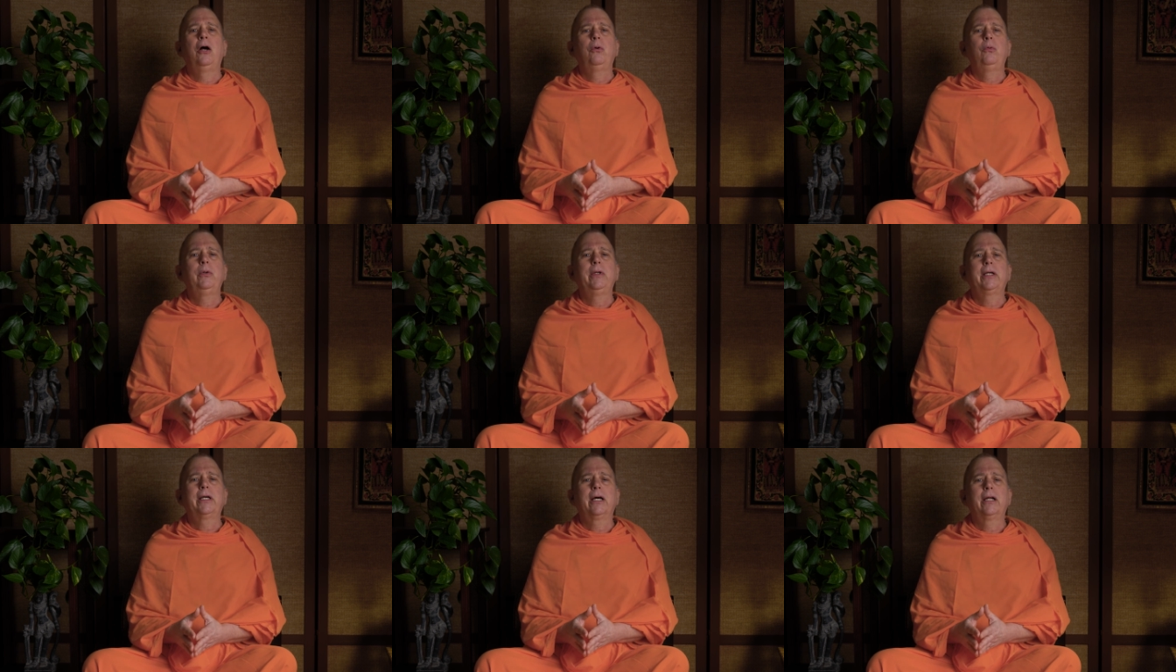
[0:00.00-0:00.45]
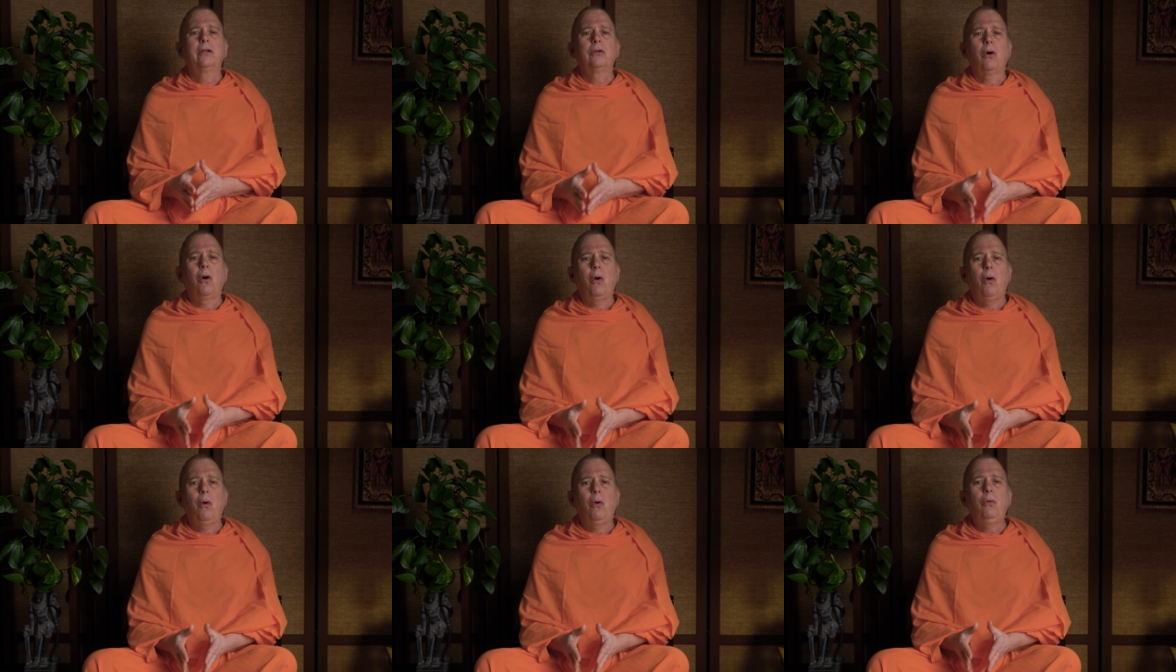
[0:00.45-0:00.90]
we can
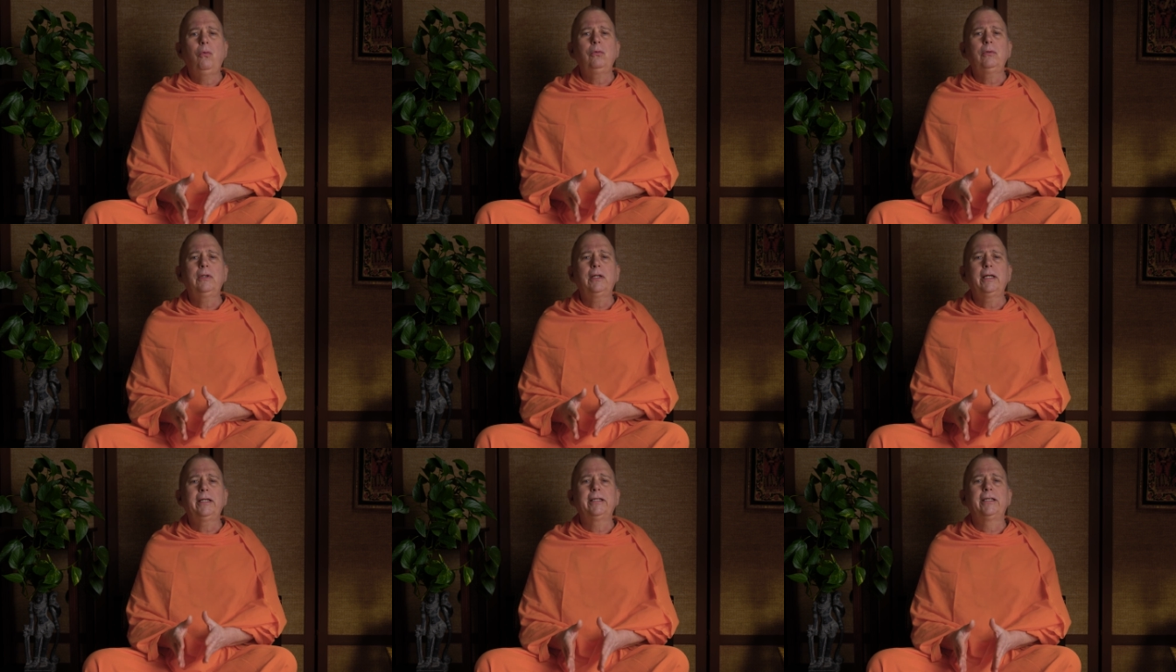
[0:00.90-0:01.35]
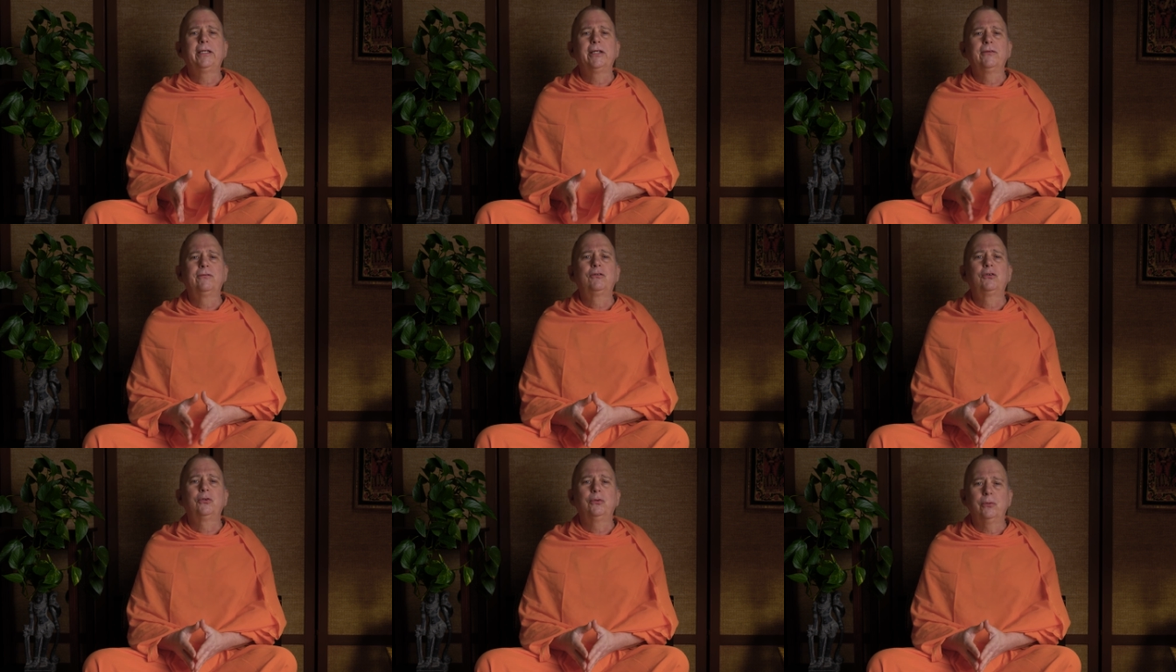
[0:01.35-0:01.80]
only
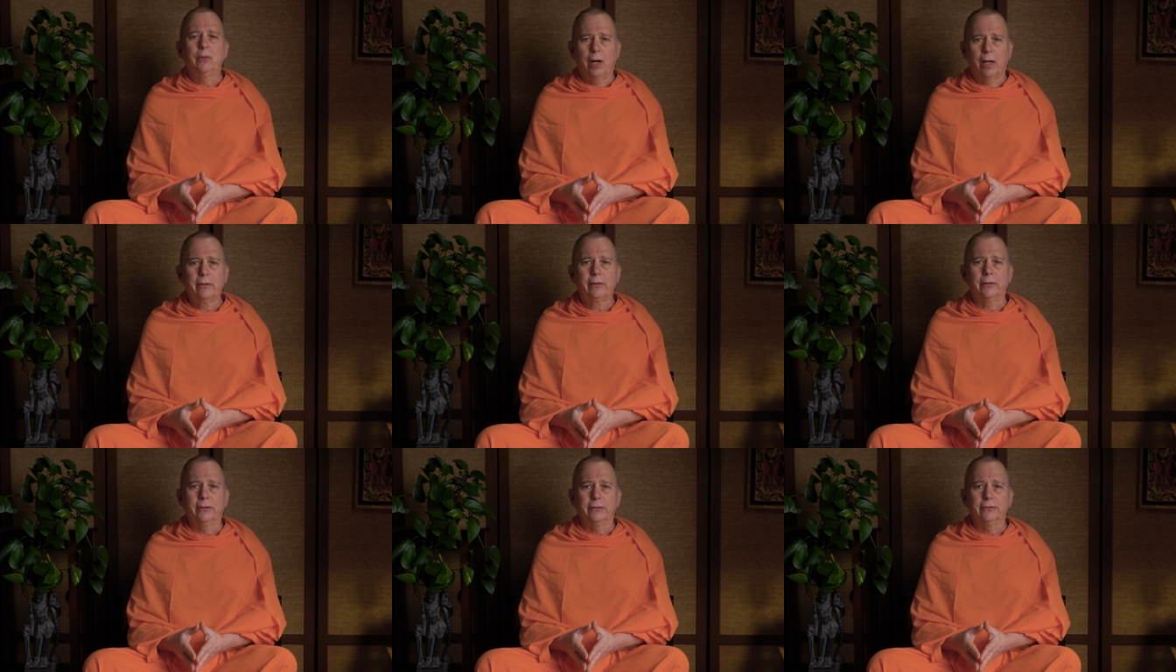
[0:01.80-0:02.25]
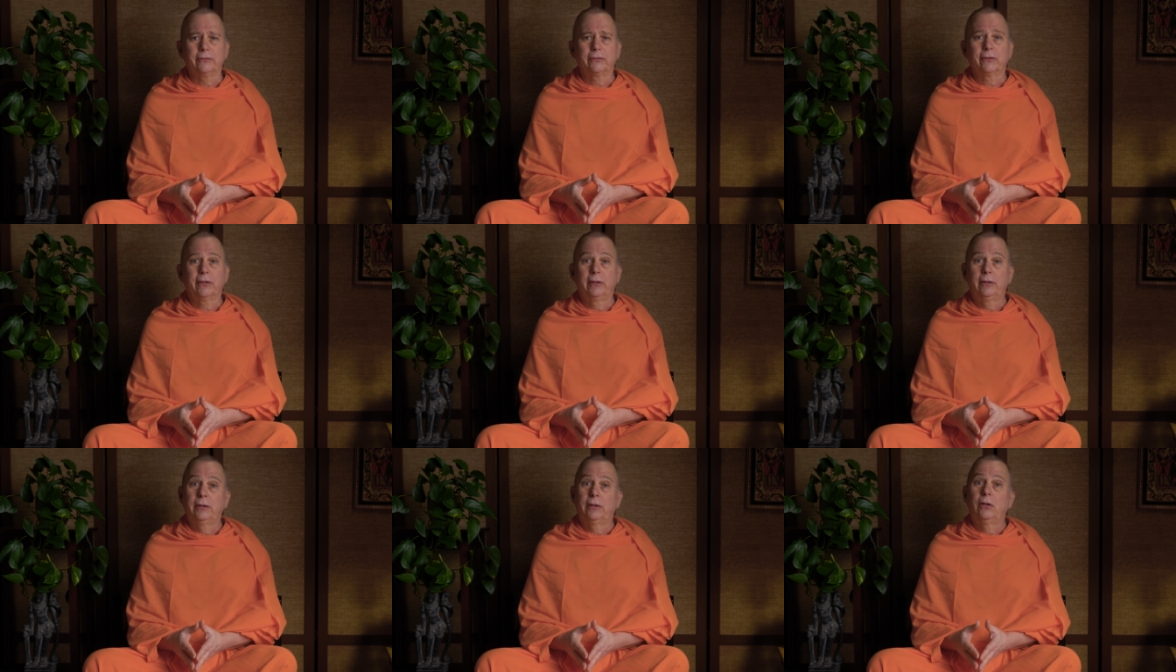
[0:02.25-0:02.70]
give to
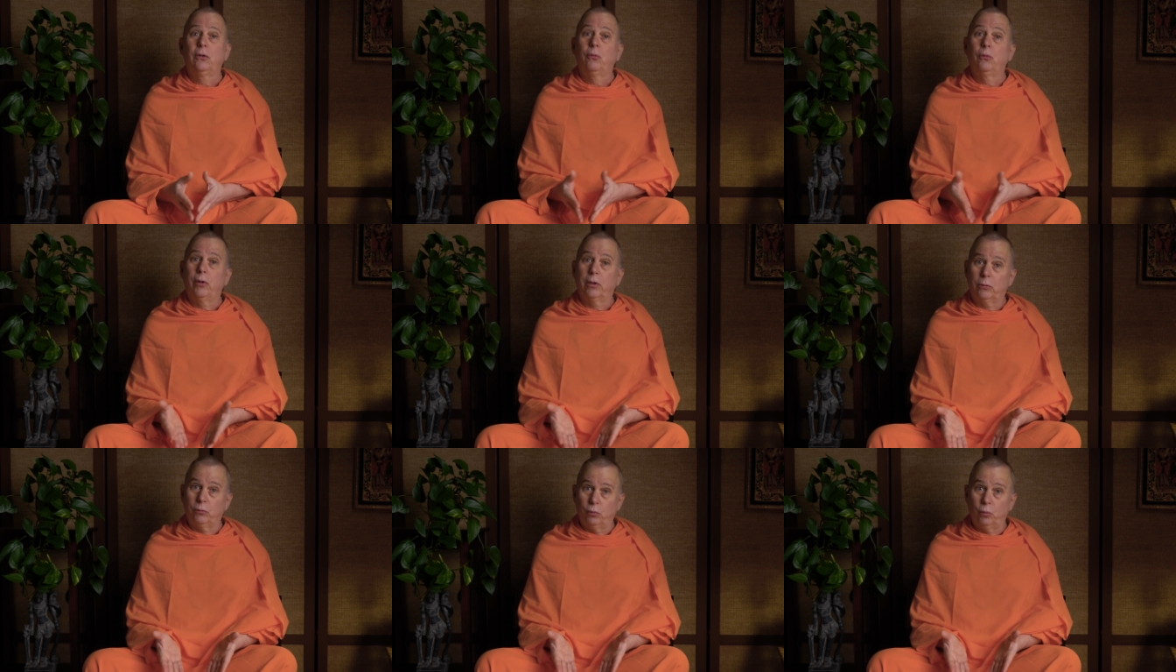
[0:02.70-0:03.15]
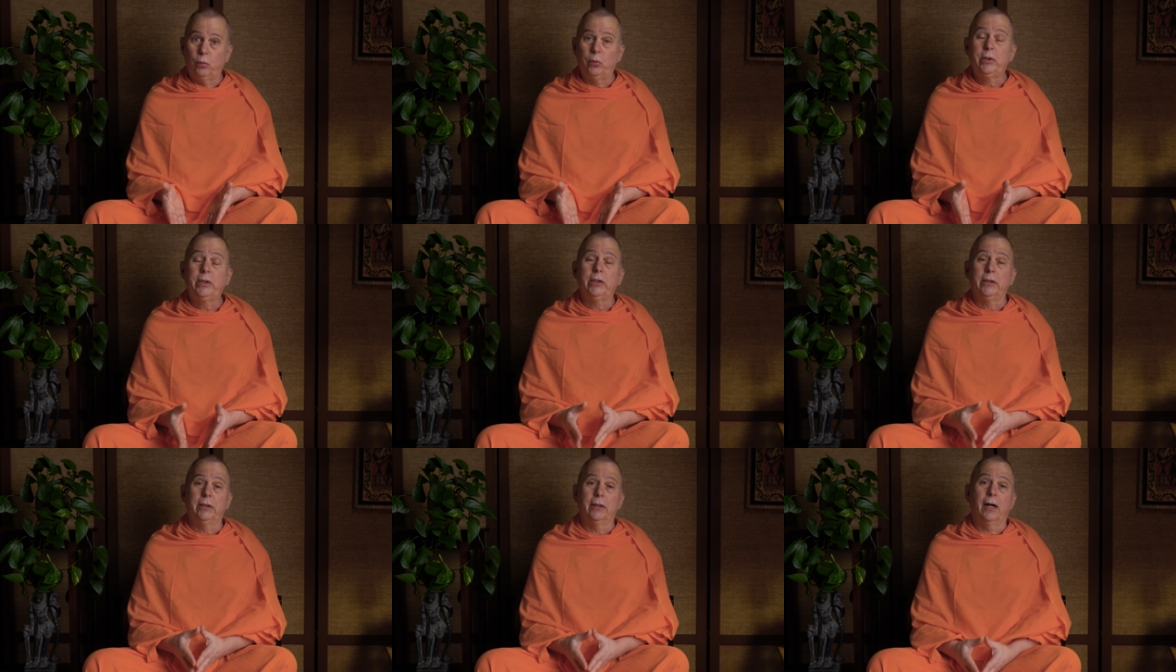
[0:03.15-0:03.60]
others what
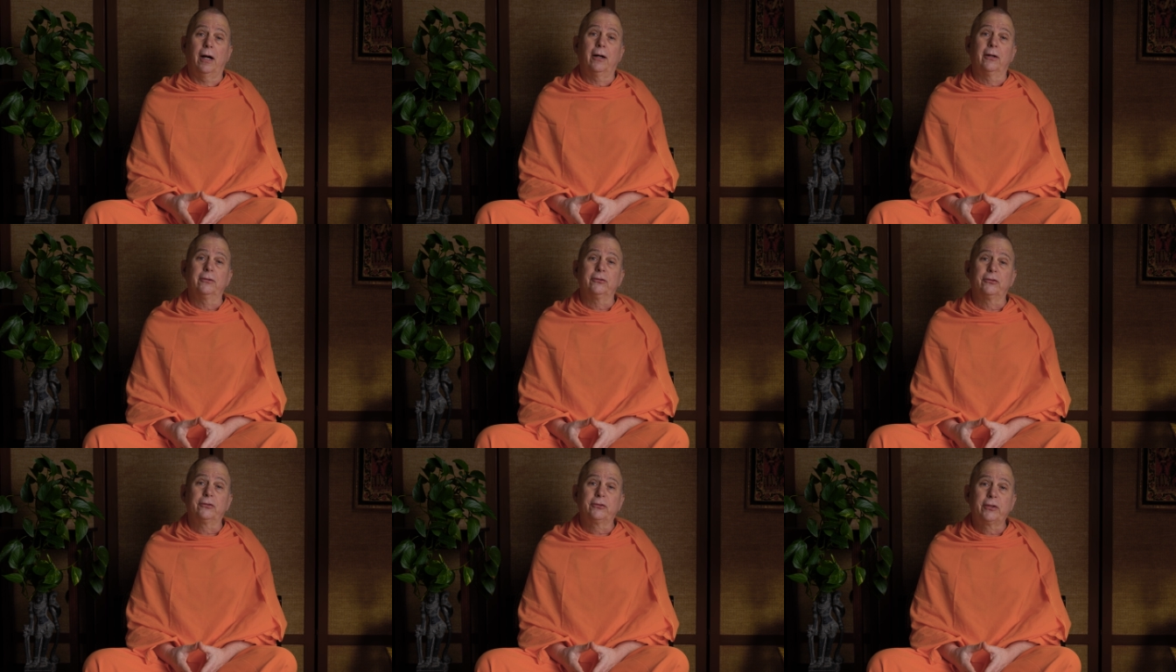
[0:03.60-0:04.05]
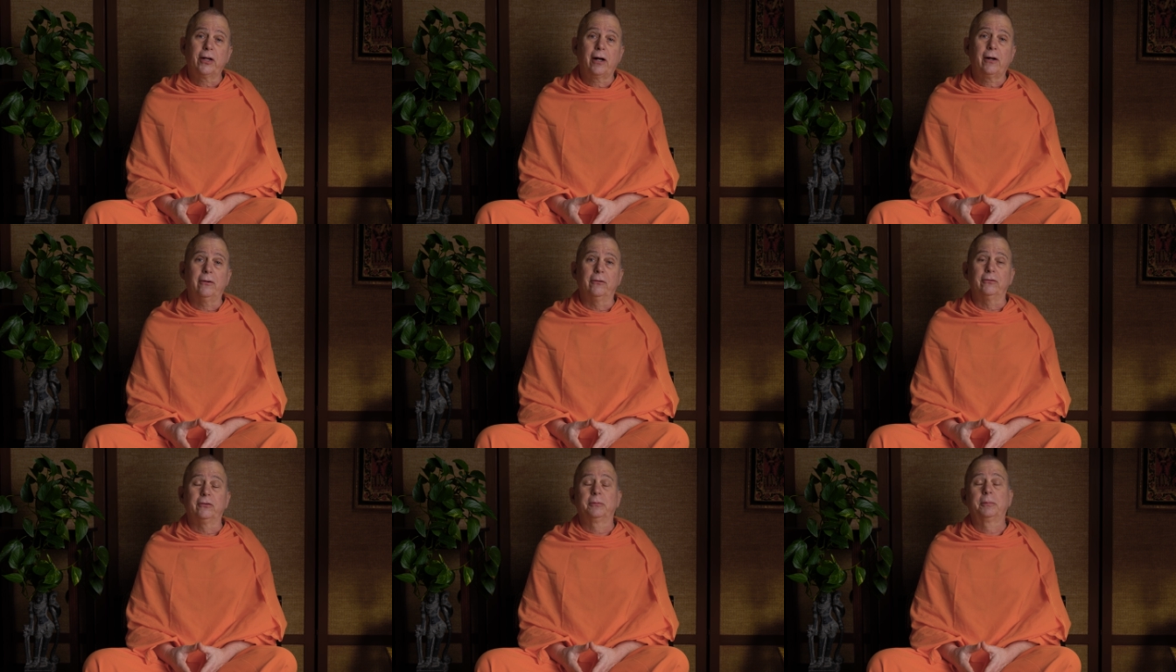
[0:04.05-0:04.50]
we
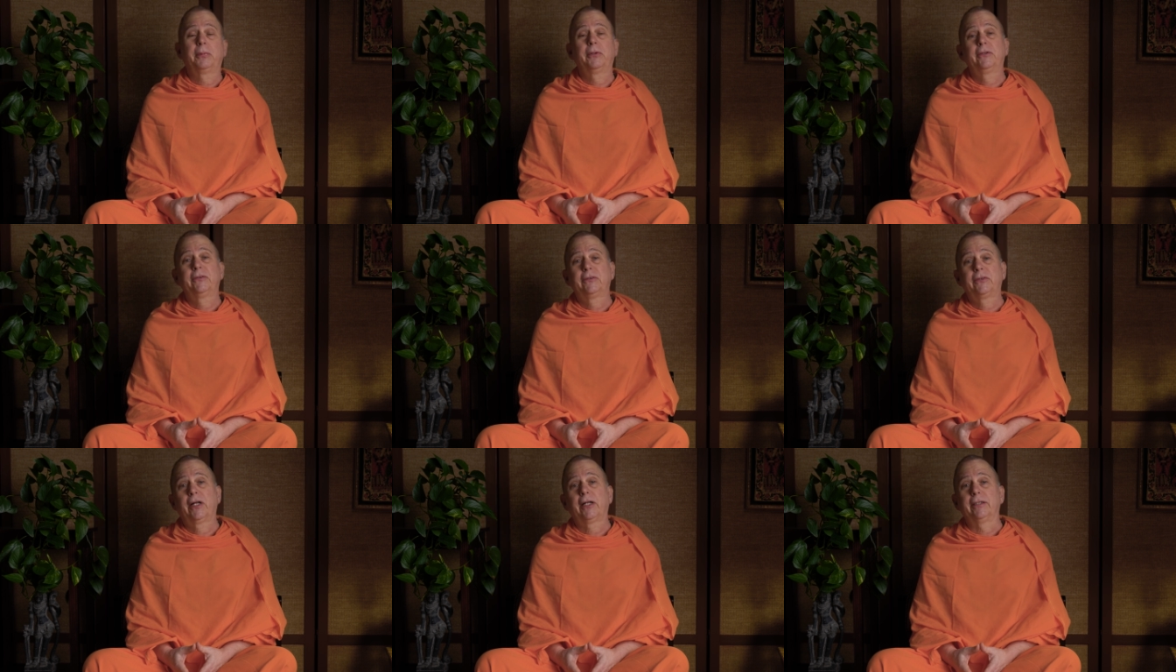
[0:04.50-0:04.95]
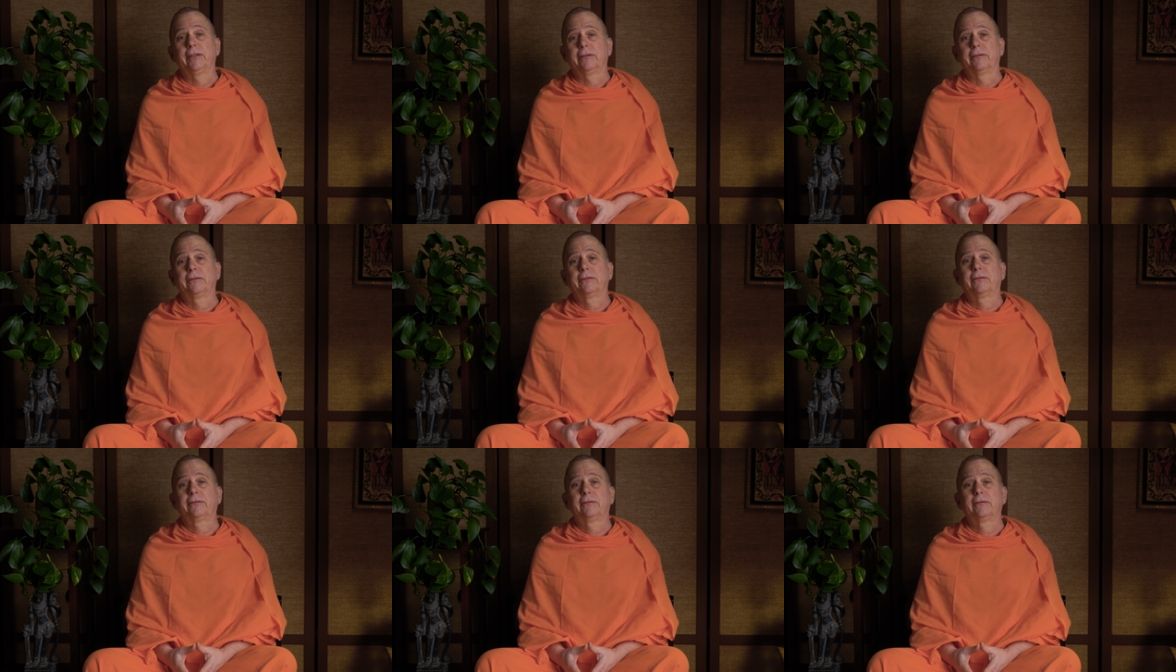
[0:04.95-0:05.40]
ourselves
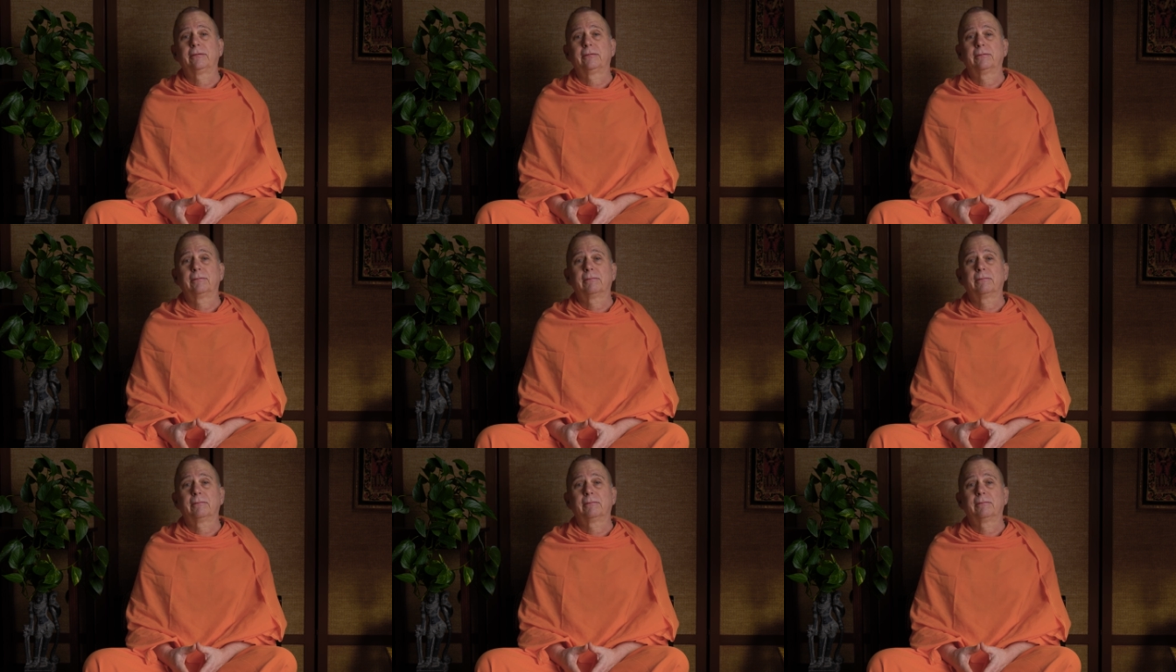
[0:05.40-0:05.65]
possess.